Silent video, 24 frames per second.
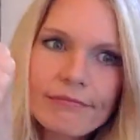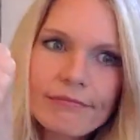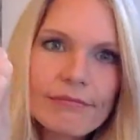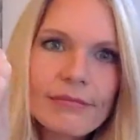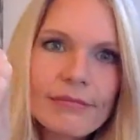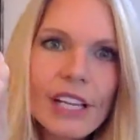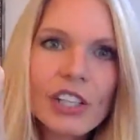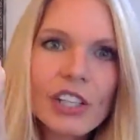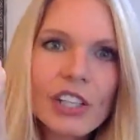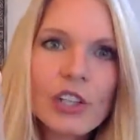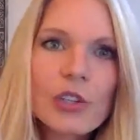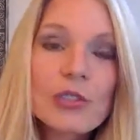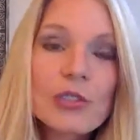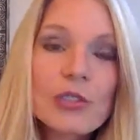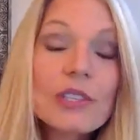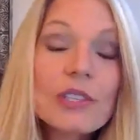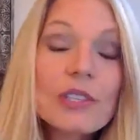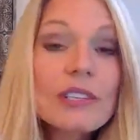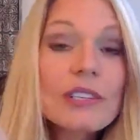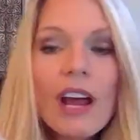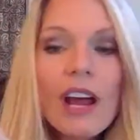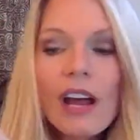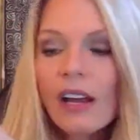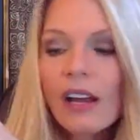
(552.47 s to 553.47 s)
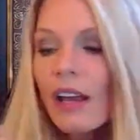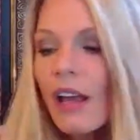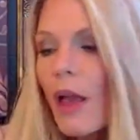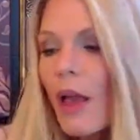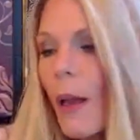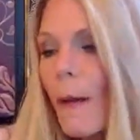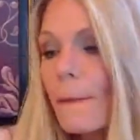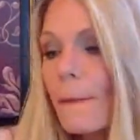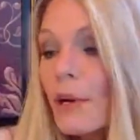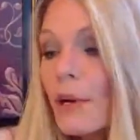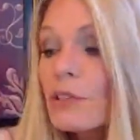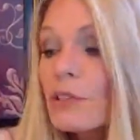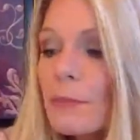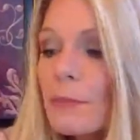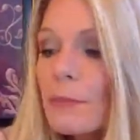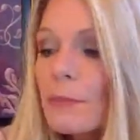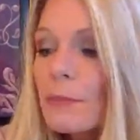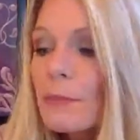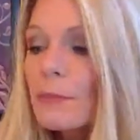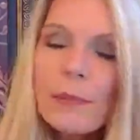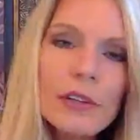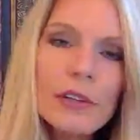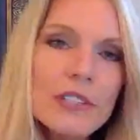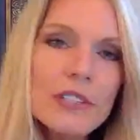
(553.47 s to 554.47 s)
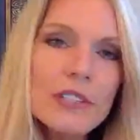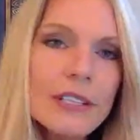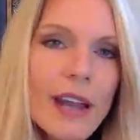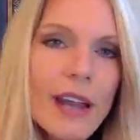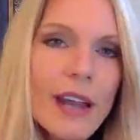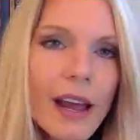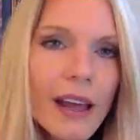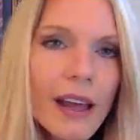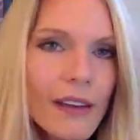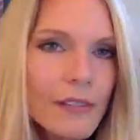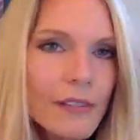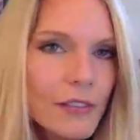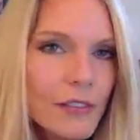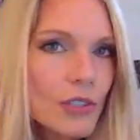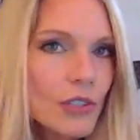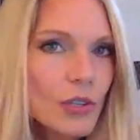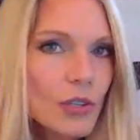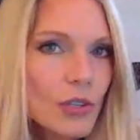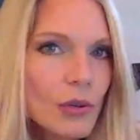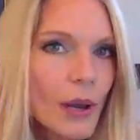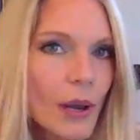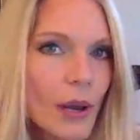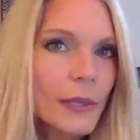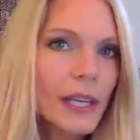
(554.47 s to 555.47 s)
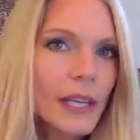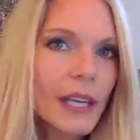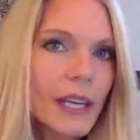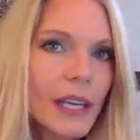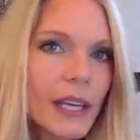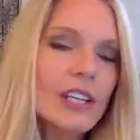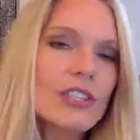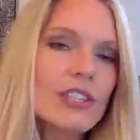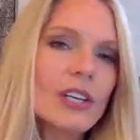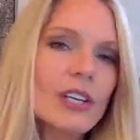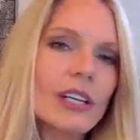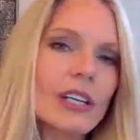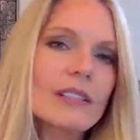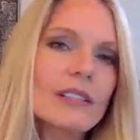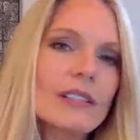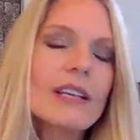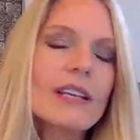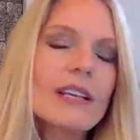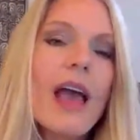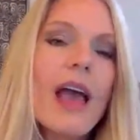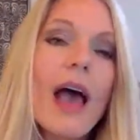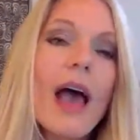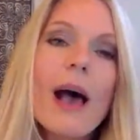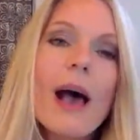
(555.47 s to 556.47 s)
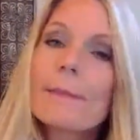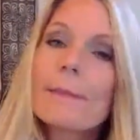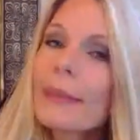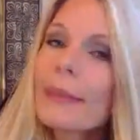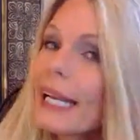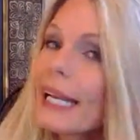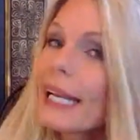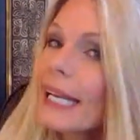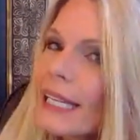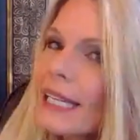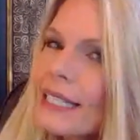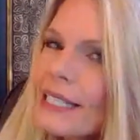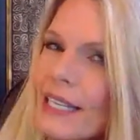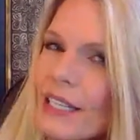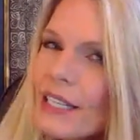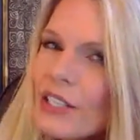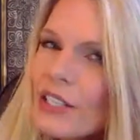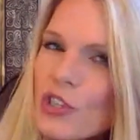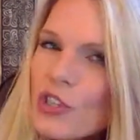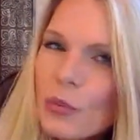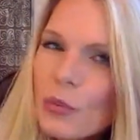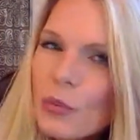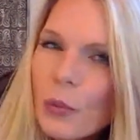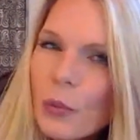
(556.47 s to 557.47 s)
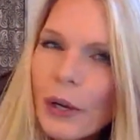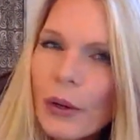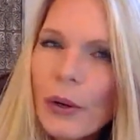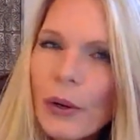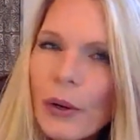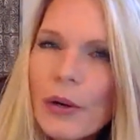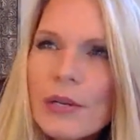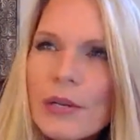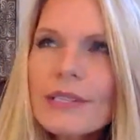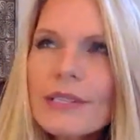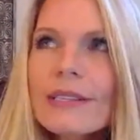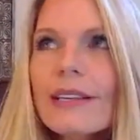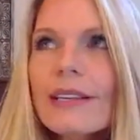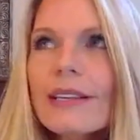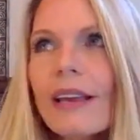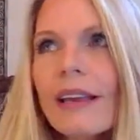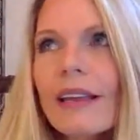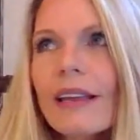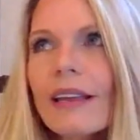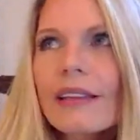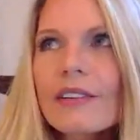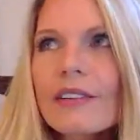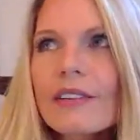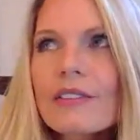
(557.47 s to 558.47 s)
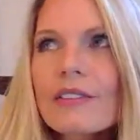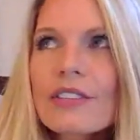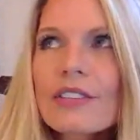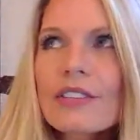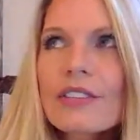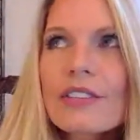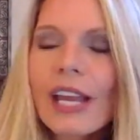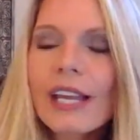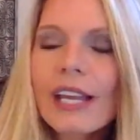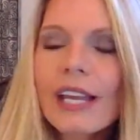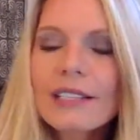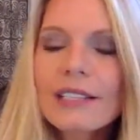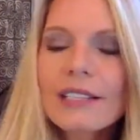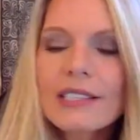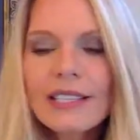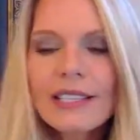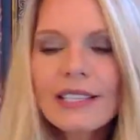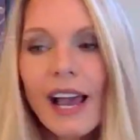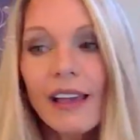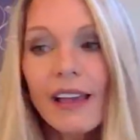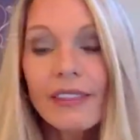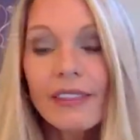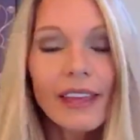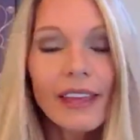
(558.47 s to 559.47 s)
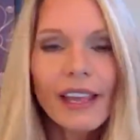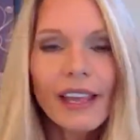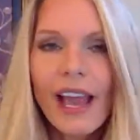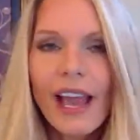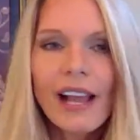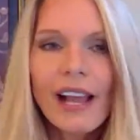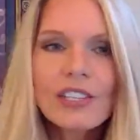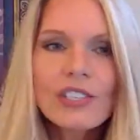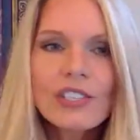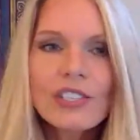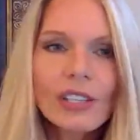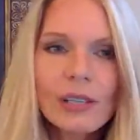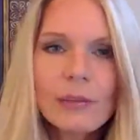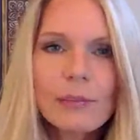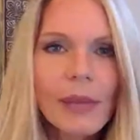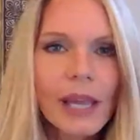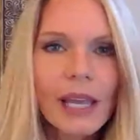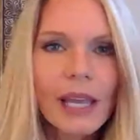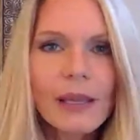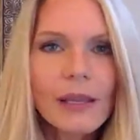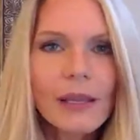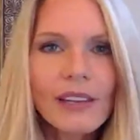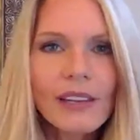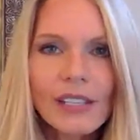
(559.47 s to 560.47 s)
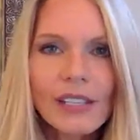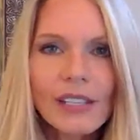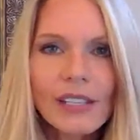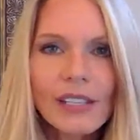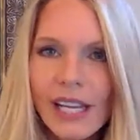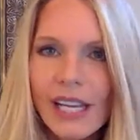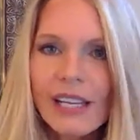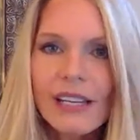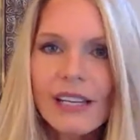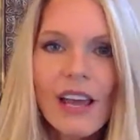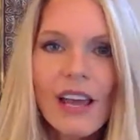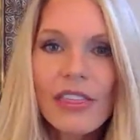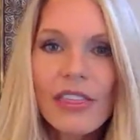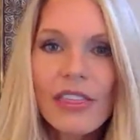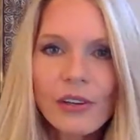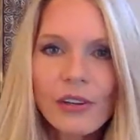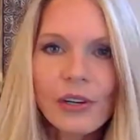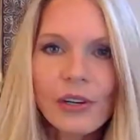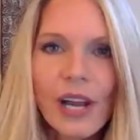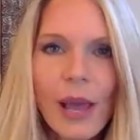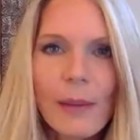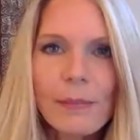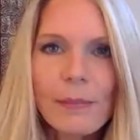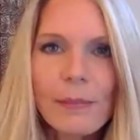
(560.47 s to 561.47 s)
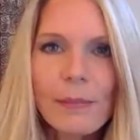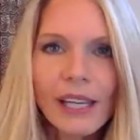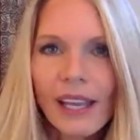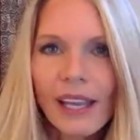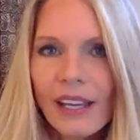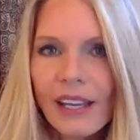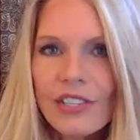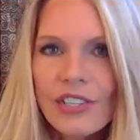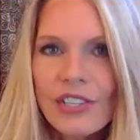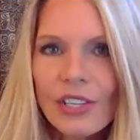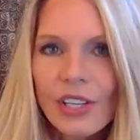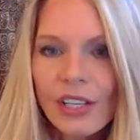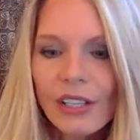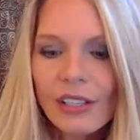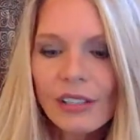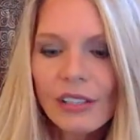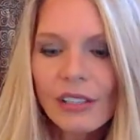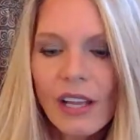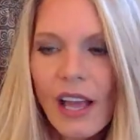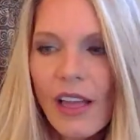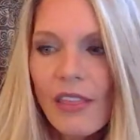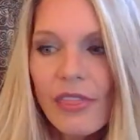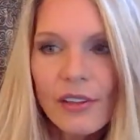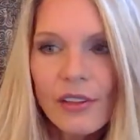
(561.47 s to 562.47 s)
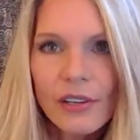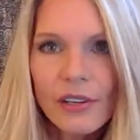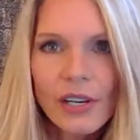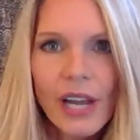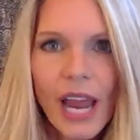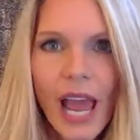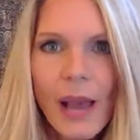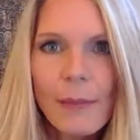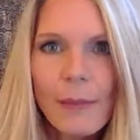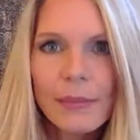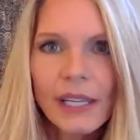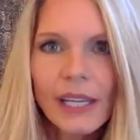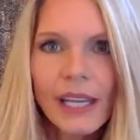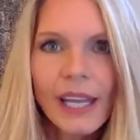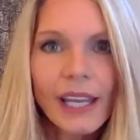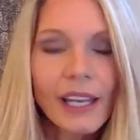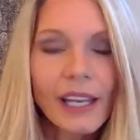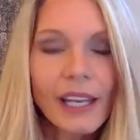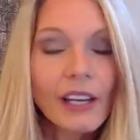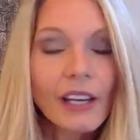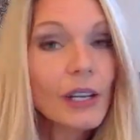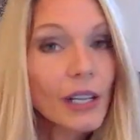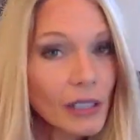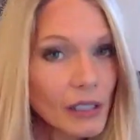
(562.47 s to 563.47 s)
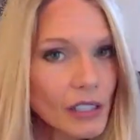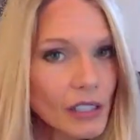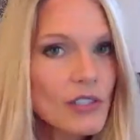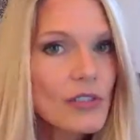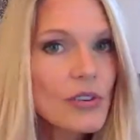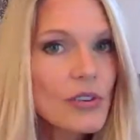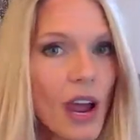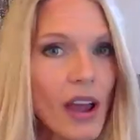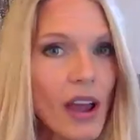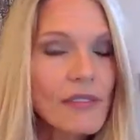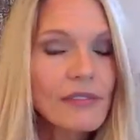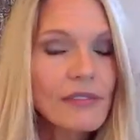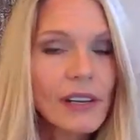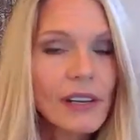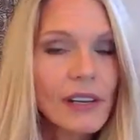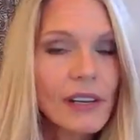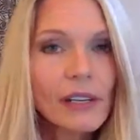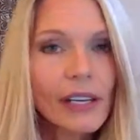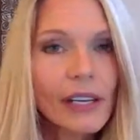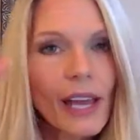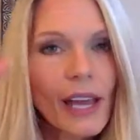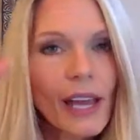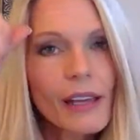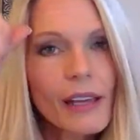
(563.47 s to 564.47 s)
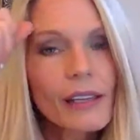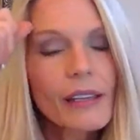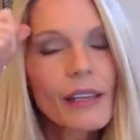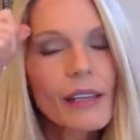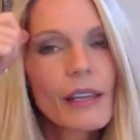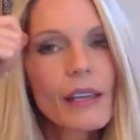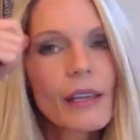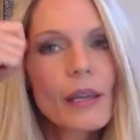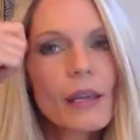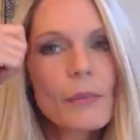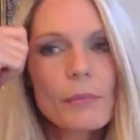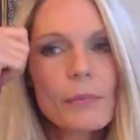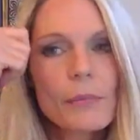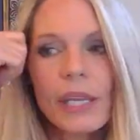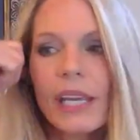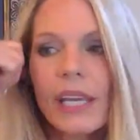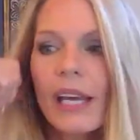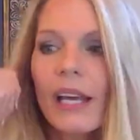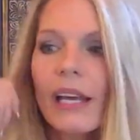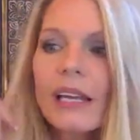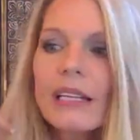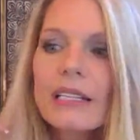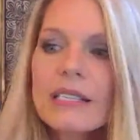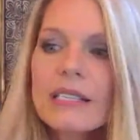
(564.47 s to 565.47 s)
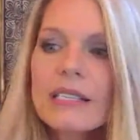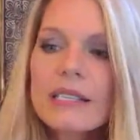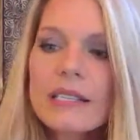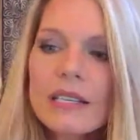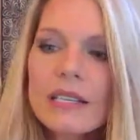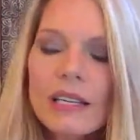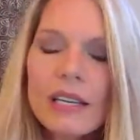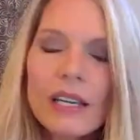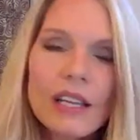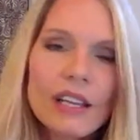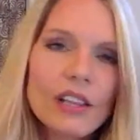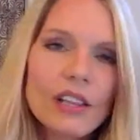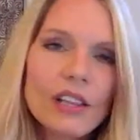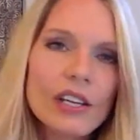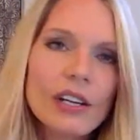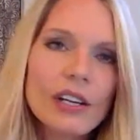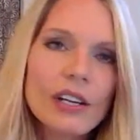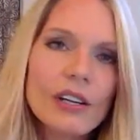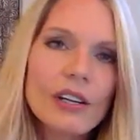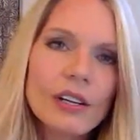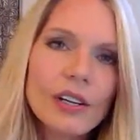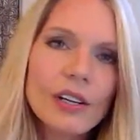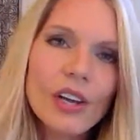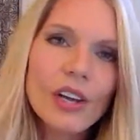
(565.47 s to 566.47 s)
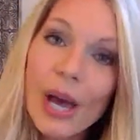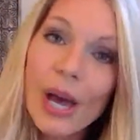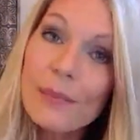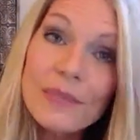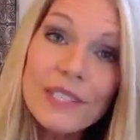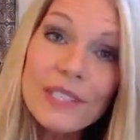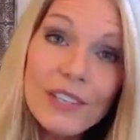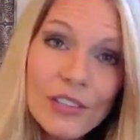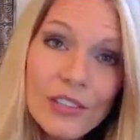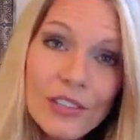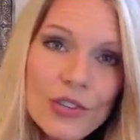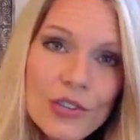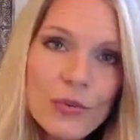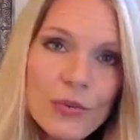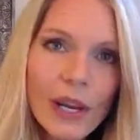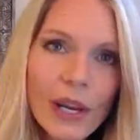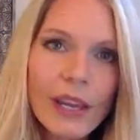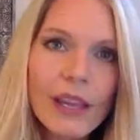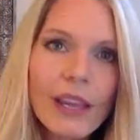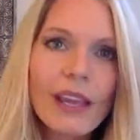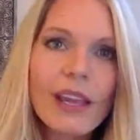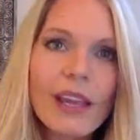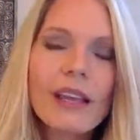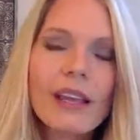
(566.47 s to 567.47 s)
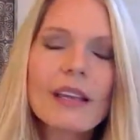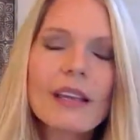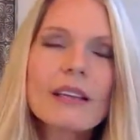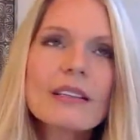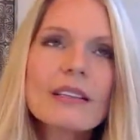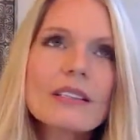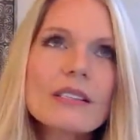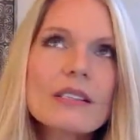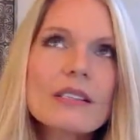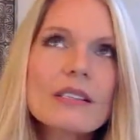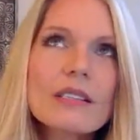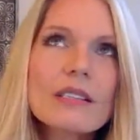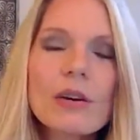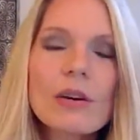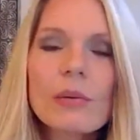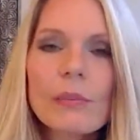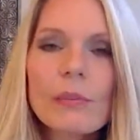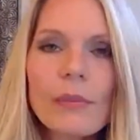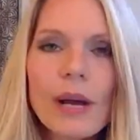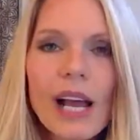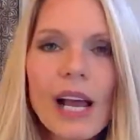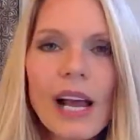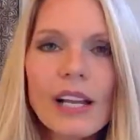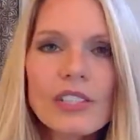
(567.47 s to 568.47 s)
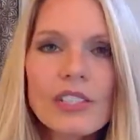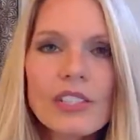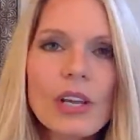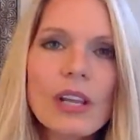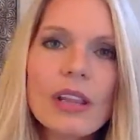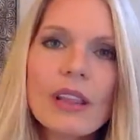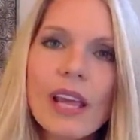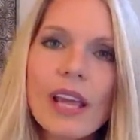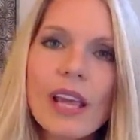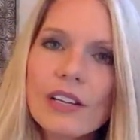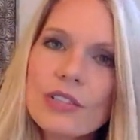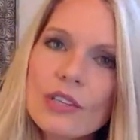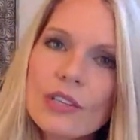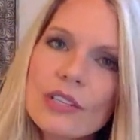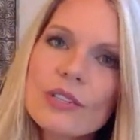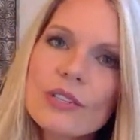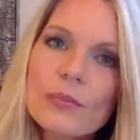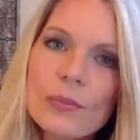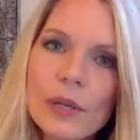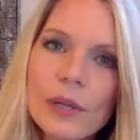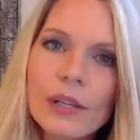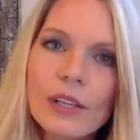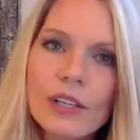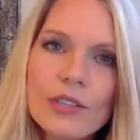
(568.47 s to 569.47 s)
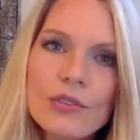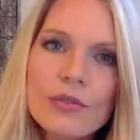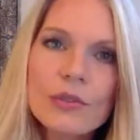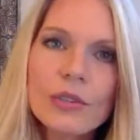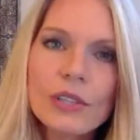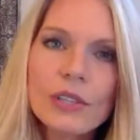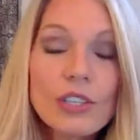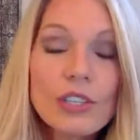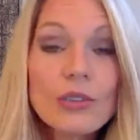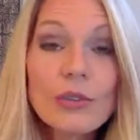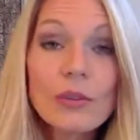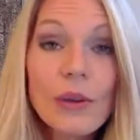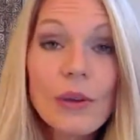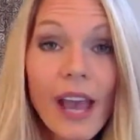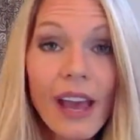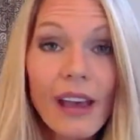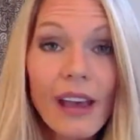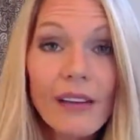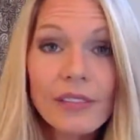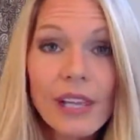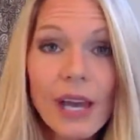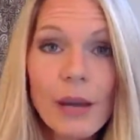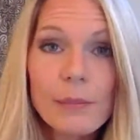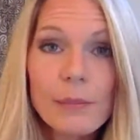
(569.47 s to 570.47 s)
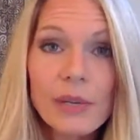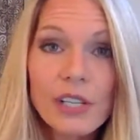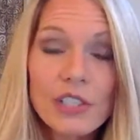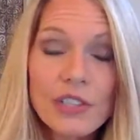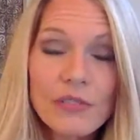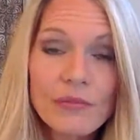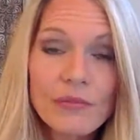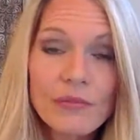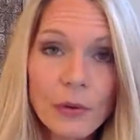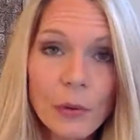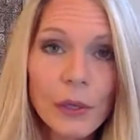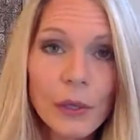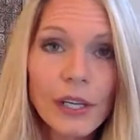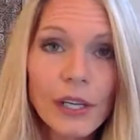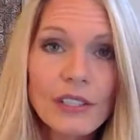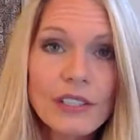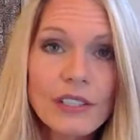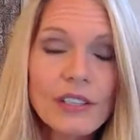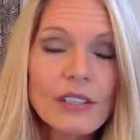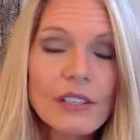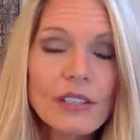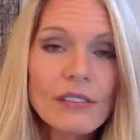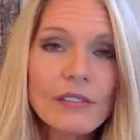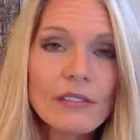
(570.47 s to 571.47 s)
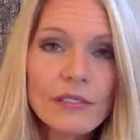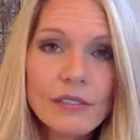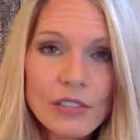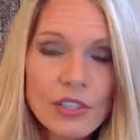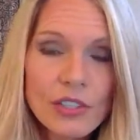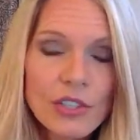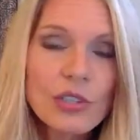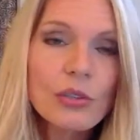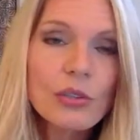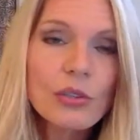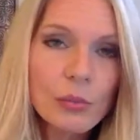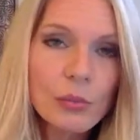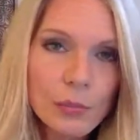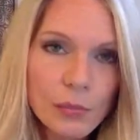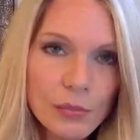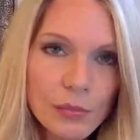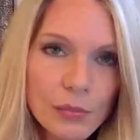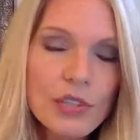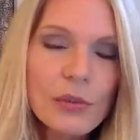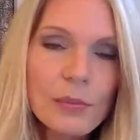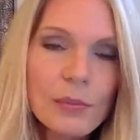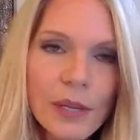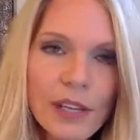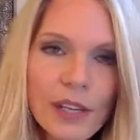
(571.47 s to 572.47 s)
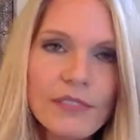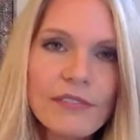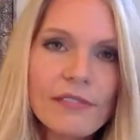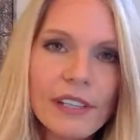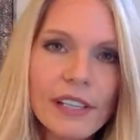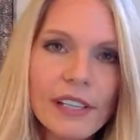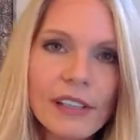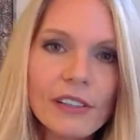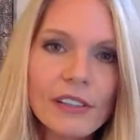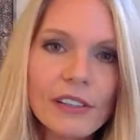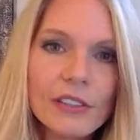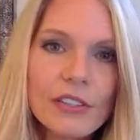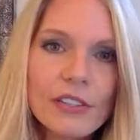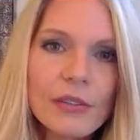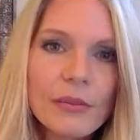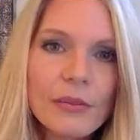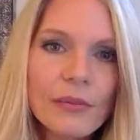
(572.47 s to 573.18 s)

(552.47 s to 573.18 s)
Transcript: then you're snug. Most people are snug after 2 applications. Immediate denture wearers, there's a chance that they actually may even need a 3rd application, a 3rd applicator in the trough area, because their gums are shrinking so much and they just really truly do have that much void to be filled.